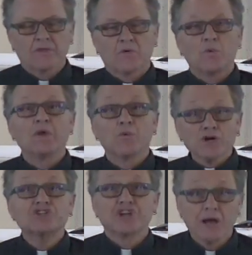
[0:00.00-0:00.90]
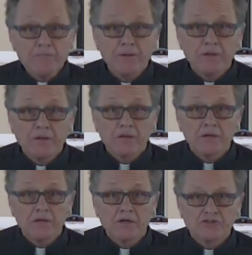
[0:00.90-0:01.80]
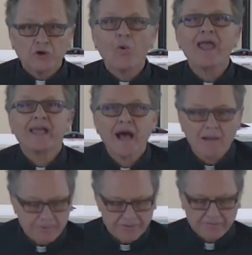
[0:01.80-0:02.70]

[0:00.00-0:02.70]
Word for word: We worship to wake up.